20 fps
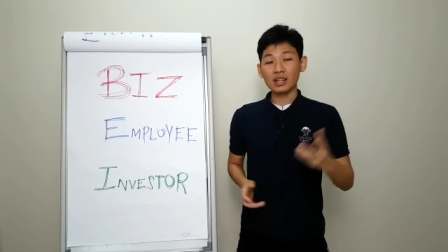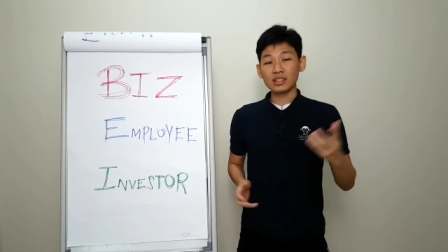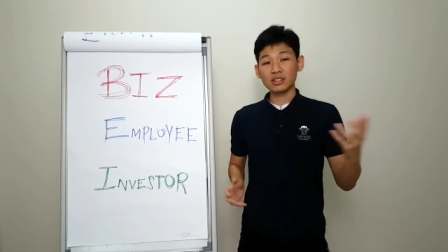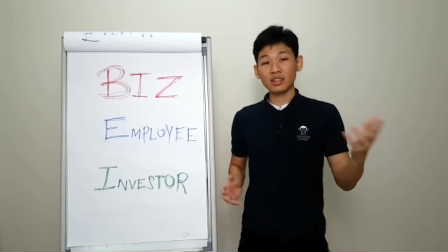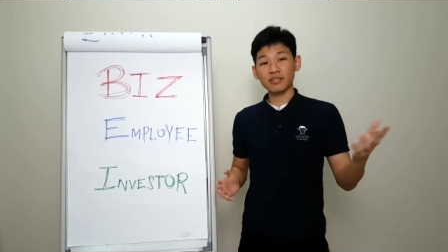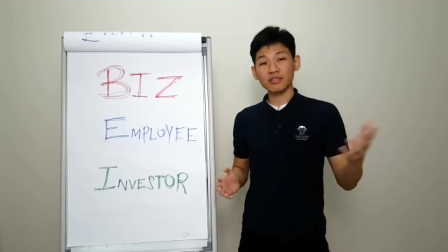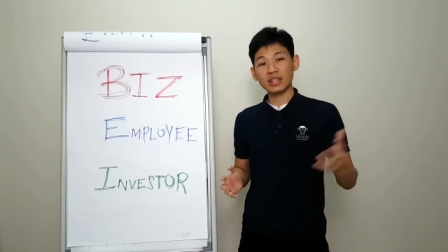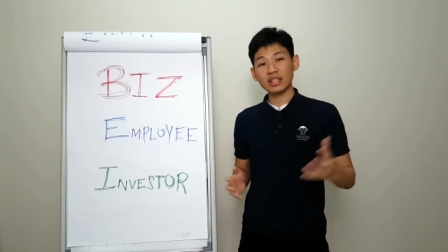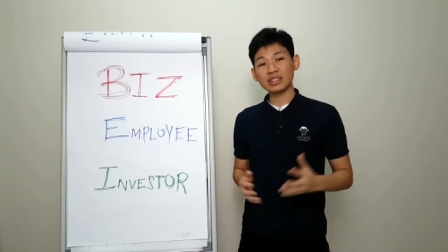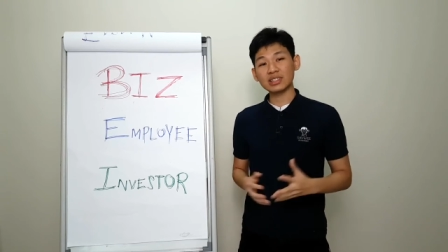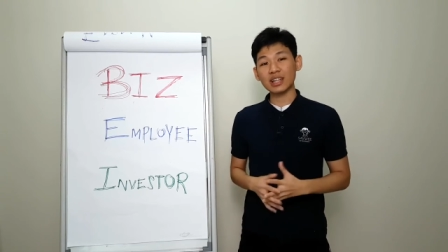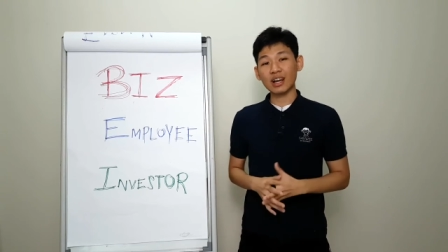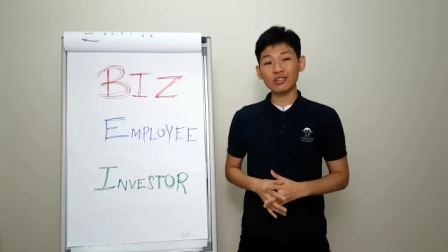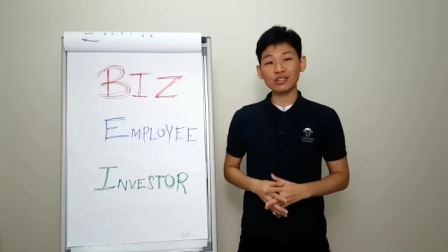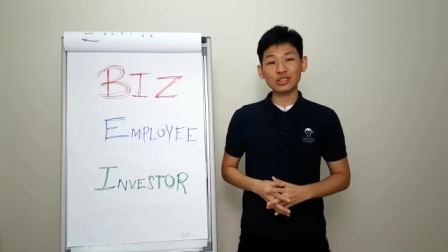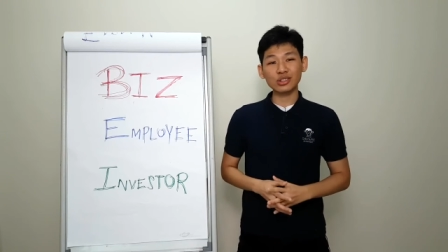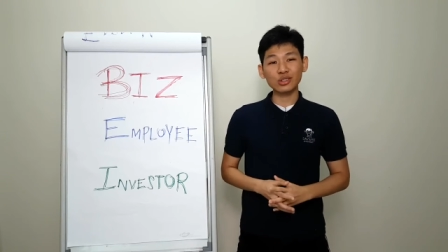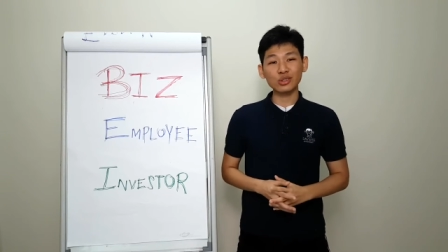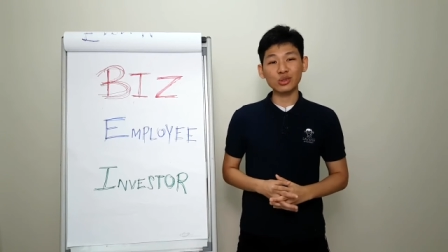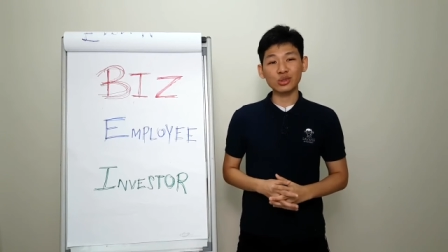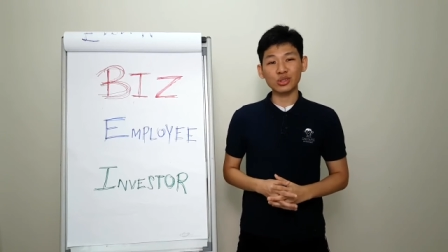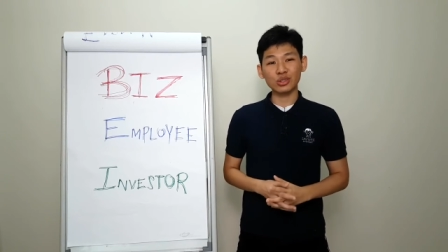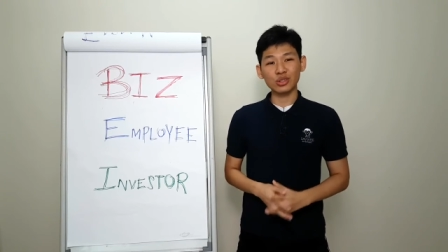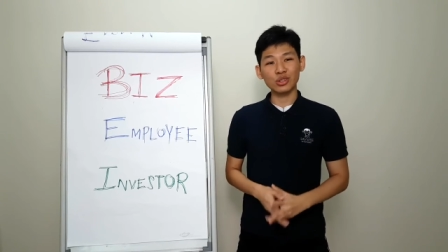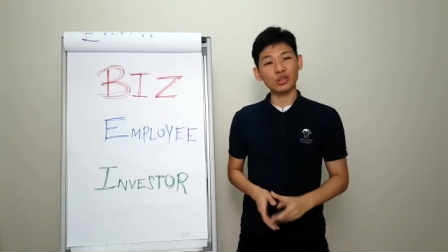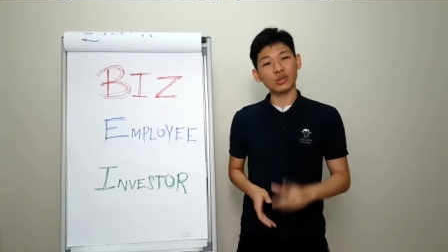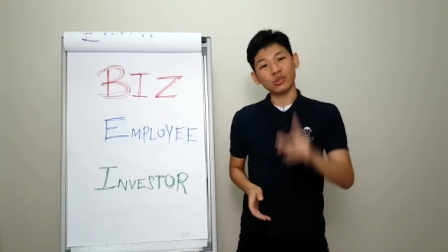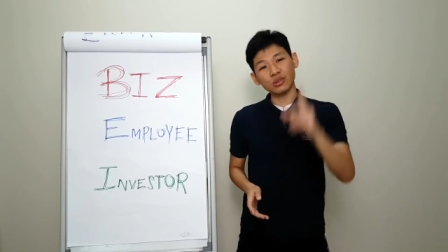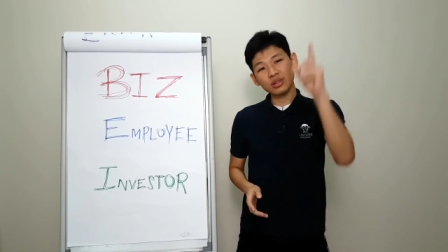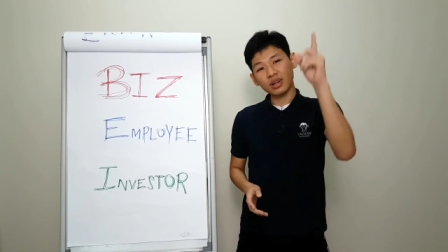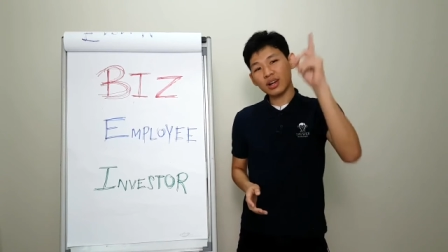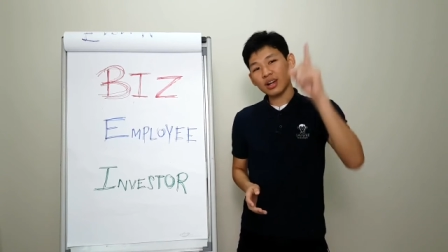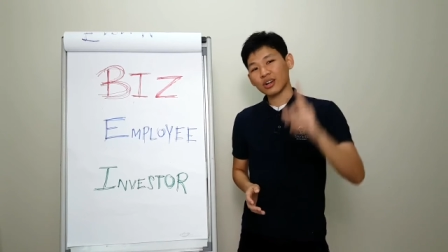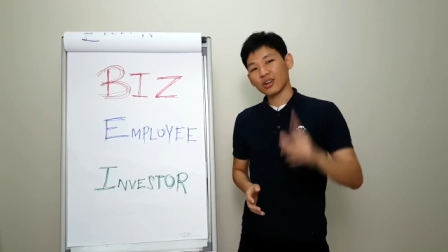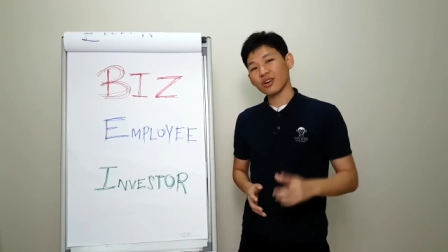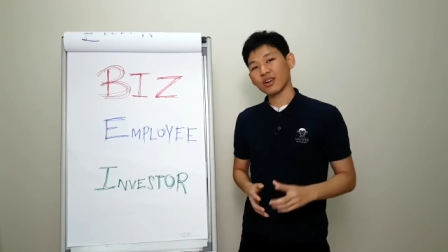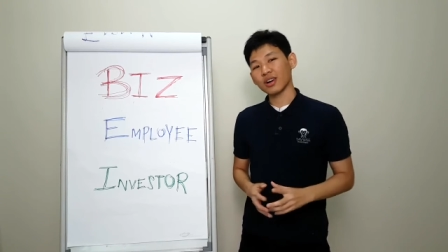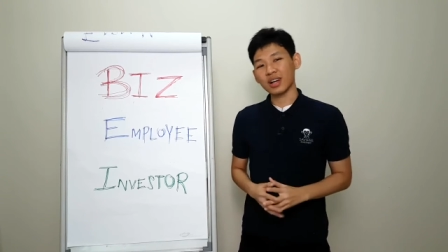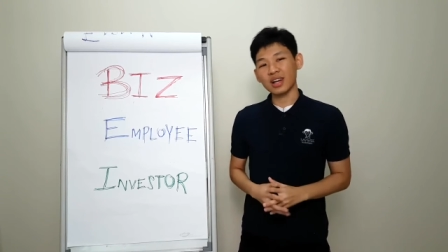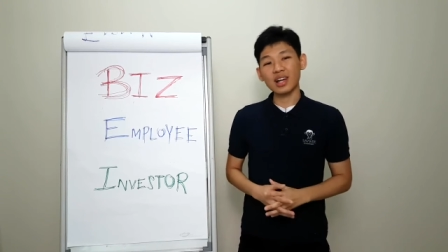So if this sounds cool to you,
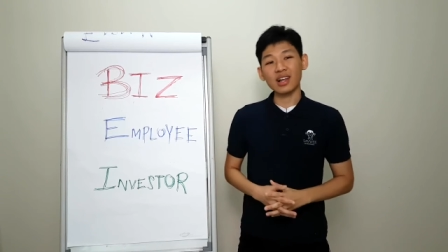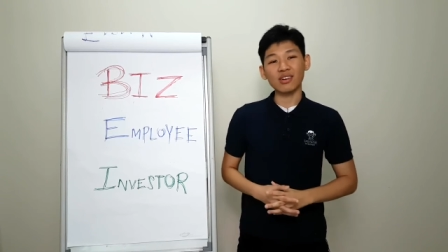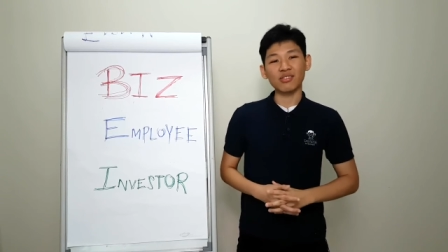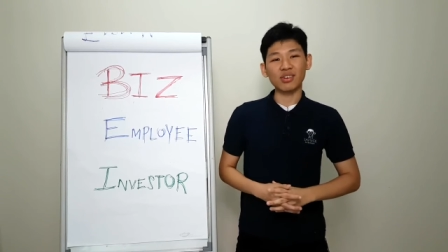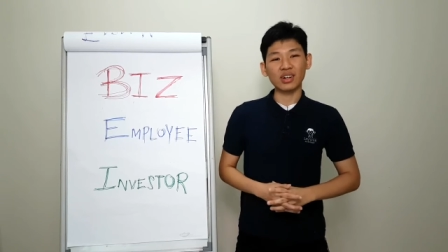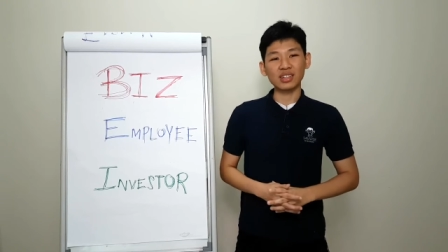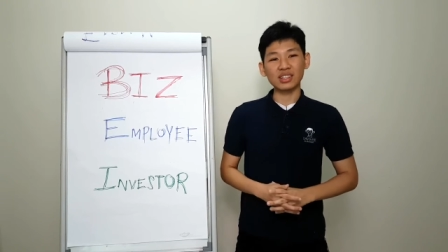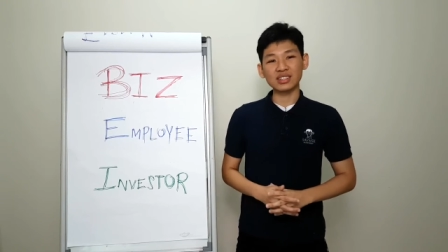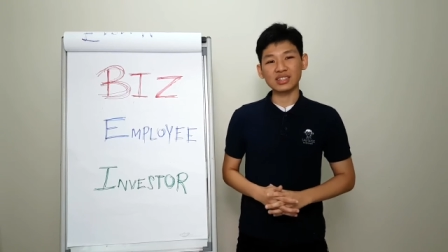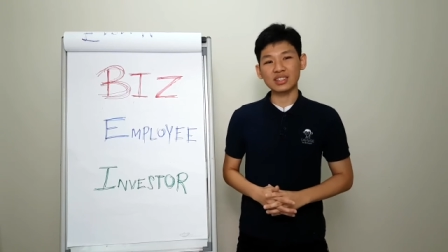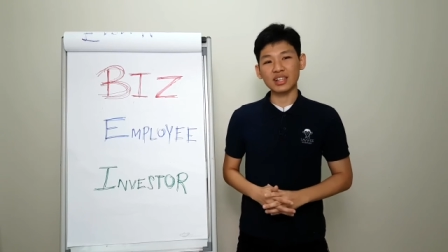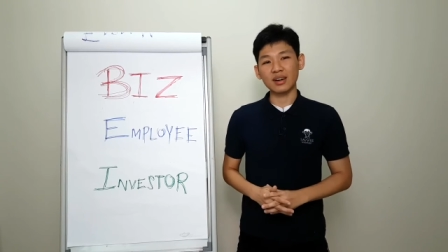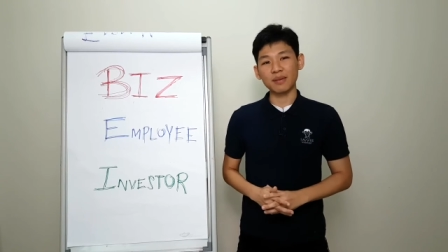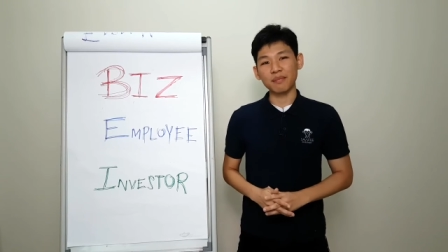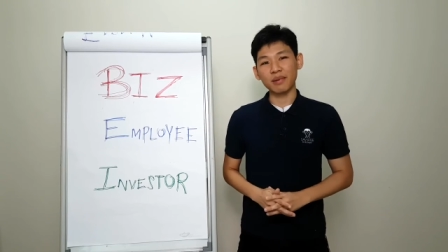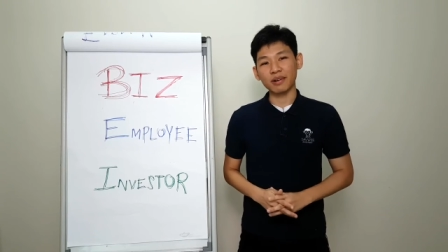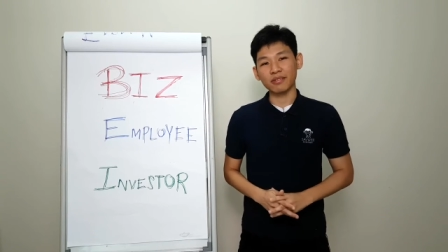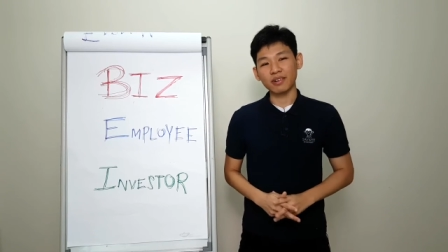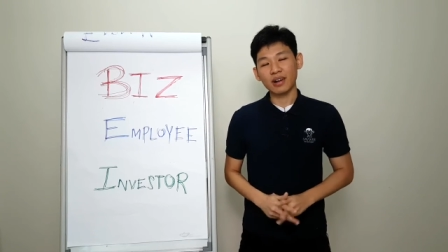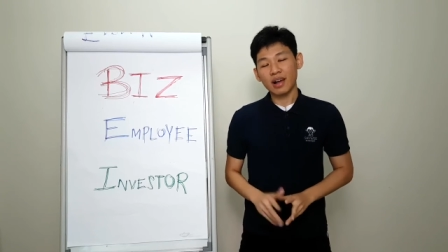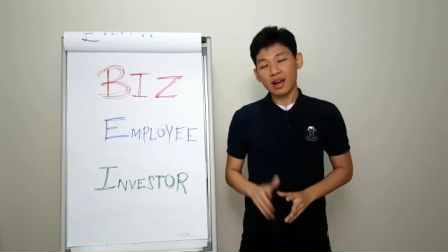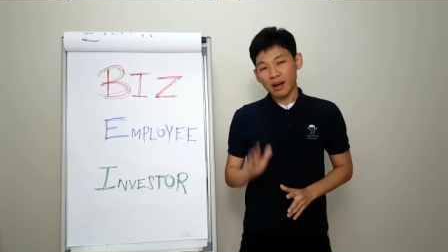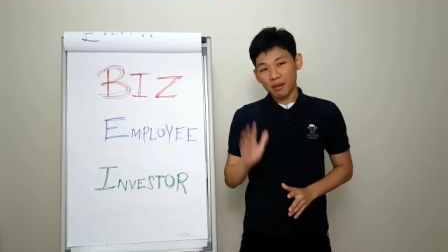go ahead and register above.